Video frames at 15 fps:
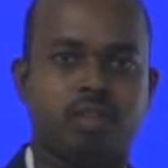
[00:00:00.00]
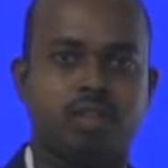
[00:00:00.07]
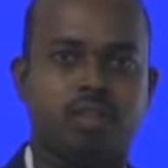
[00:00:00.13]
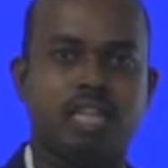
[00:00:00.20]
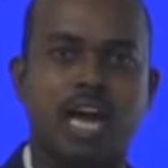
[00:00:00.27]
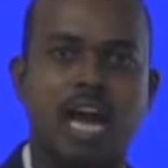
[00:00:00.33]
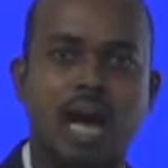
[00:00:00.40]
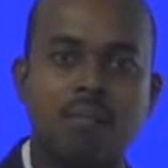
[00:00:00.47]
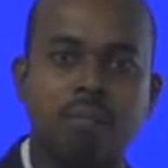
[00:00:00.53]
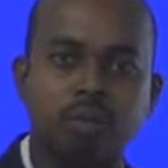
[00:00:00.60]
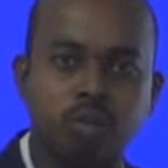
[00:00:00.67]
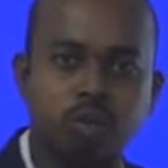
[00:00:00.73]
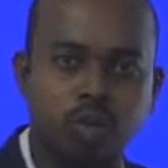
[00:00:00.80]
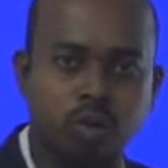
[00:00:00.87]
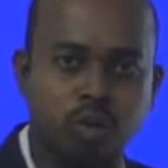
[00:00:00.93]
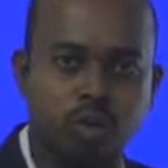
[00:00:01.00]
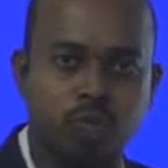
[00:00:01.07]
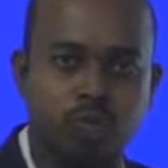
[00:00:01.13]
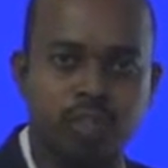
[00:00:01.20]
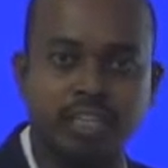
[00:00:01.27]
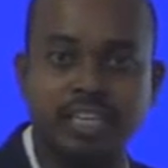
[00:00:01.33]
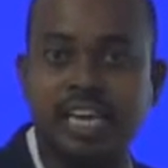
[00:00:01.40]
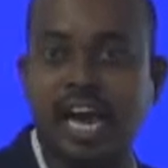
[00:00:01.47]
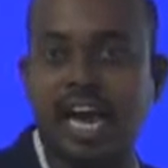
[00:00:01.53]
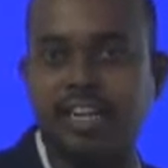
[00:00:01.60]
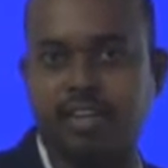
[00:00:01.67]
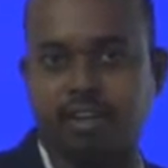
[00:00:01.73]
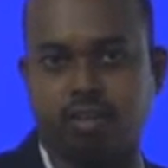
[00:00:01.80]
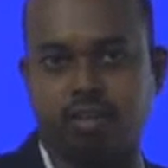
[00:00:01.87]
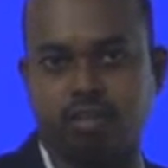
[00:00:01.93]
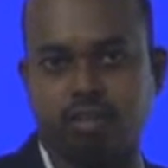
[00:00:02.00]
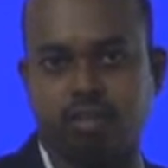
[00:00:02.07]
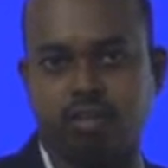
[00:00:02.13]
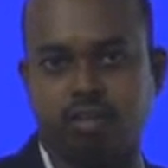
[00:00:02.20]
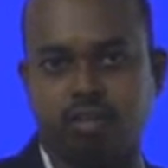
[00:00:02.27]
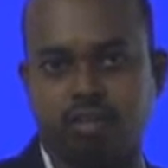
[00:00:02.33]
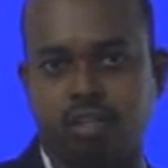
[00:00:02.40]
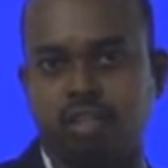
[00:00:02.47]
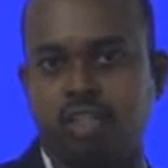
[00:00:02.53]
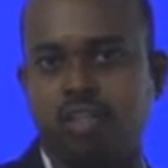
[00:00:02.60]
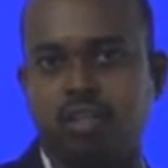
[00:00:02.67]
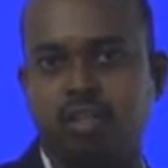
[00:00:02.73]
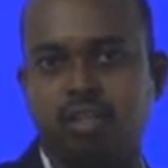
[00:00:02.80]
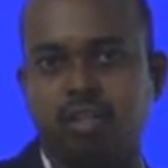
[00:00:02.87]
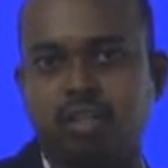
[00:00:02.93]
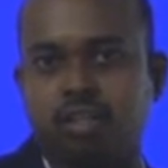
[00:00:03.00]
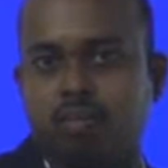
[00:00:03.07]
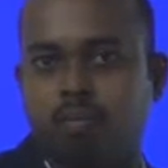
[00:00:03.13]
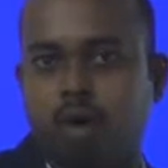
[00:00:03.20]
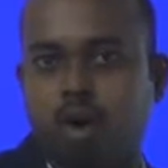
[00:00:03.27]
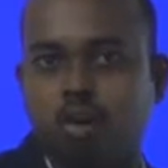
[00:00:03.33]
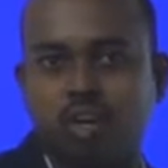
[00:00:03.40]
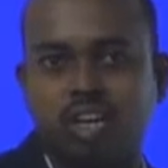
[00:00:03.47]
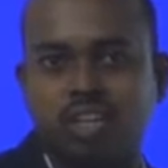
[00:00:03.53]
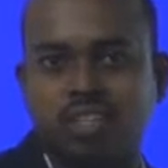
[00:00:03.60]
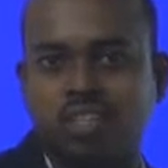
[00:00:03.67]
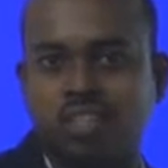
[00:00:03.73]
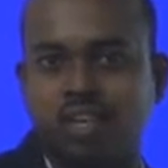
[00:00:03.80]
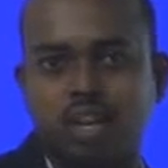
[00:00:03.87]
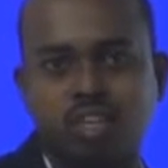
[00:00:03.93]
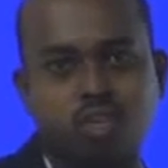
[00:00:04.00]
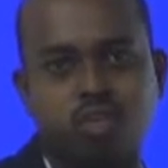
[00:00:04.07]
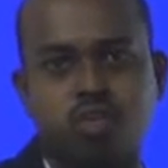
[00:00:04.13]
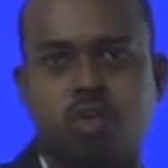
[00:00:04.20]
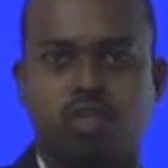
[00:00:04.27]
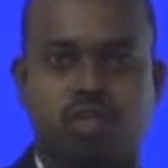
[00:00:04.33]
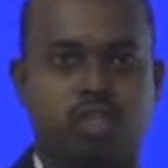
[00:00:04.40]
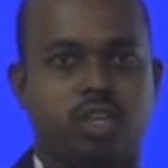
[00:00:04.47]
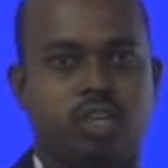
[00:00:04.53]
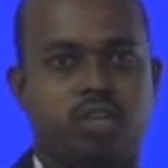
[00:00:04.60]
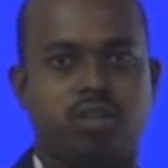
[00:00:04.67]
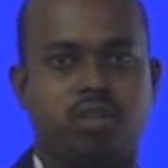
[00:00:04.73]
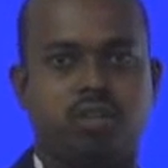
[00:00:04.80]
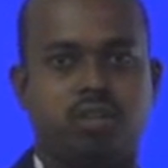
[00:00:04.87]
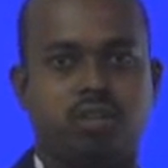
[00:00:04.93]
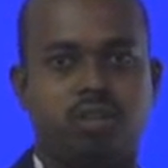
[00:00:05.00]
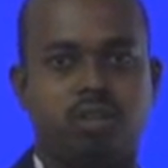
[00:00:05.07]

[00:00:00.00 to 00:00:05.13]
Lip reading: The amplitude of carrier. Here the modulating signal is not changed.